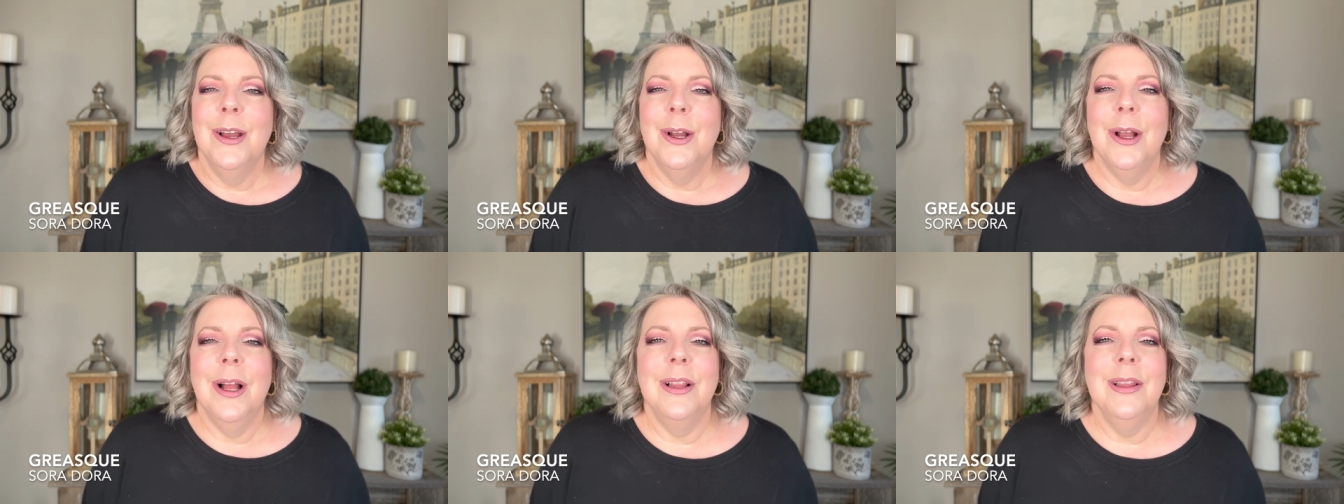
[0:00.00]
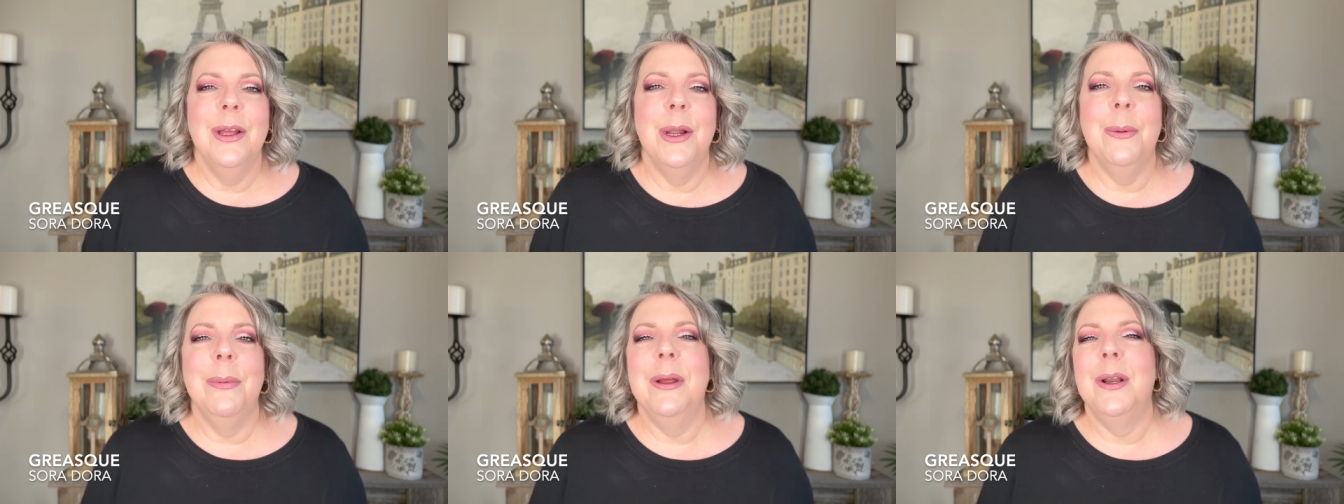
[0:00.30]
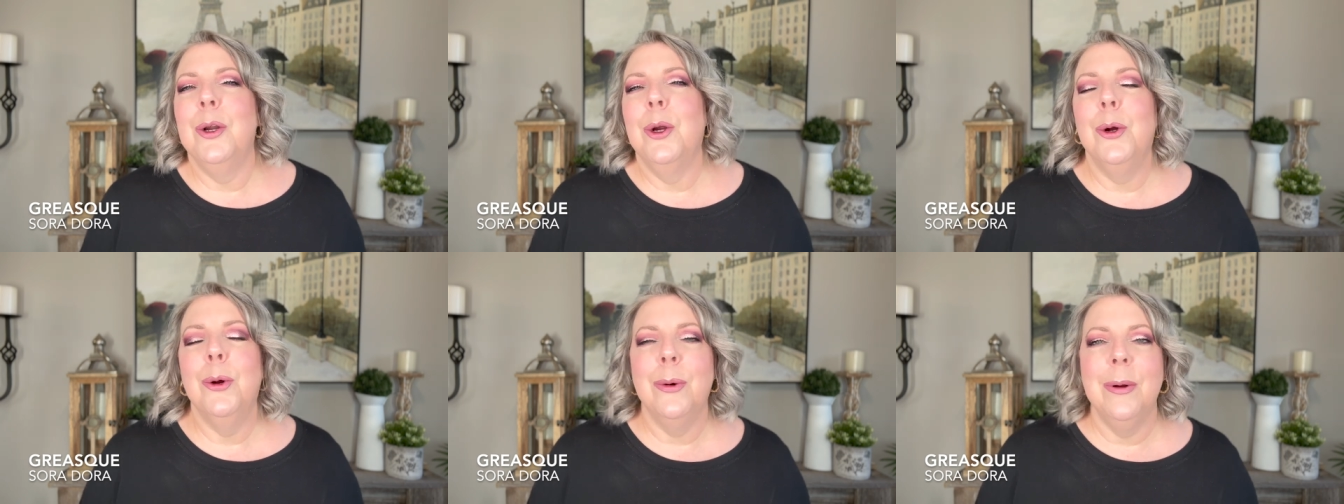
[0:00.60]
a little
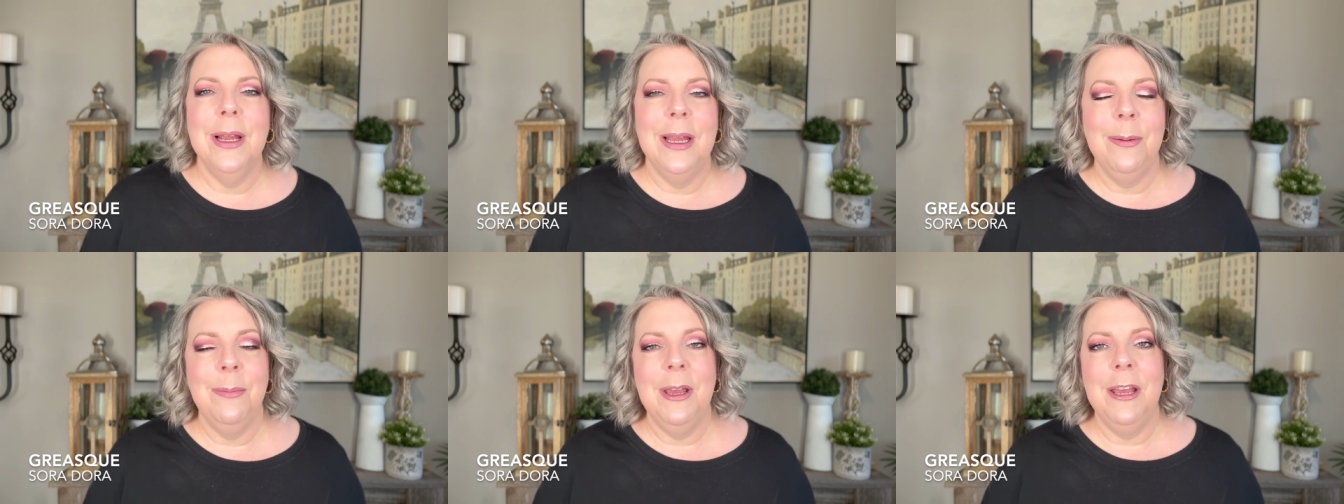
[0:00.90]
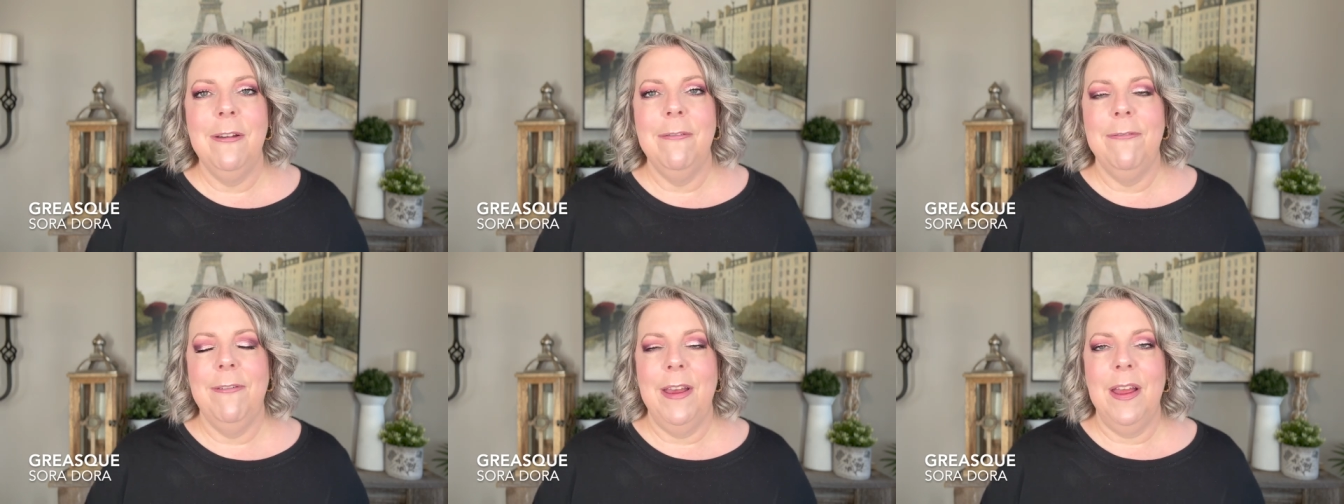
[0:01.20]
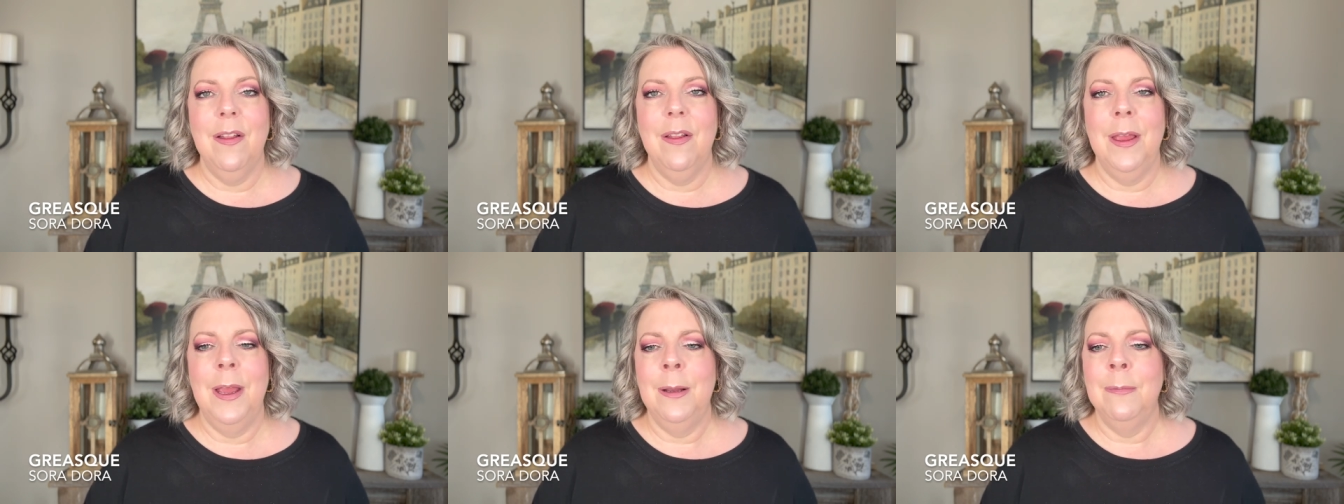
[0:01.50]
bit creamy
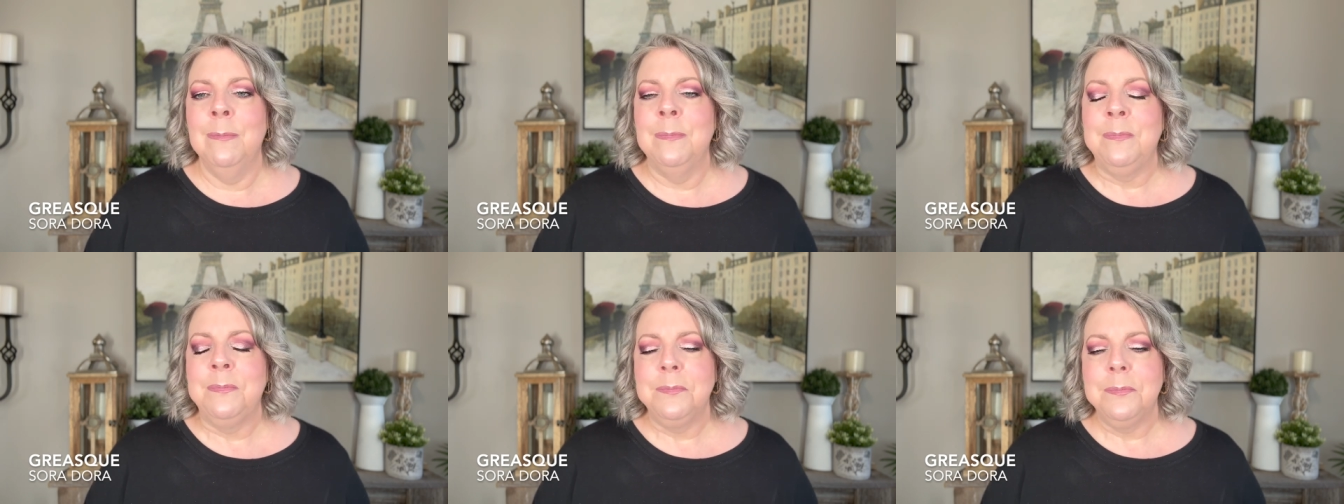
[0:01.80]
feeling.